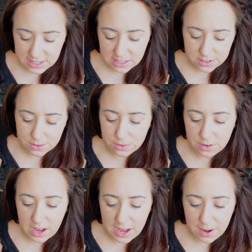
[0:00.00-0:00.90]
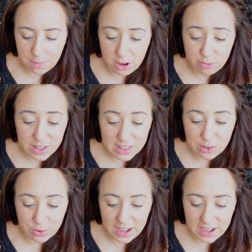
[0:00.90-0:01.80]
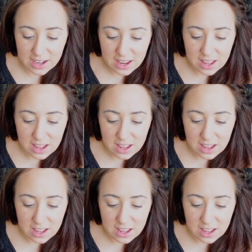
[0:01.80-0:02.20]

T-zone. A really great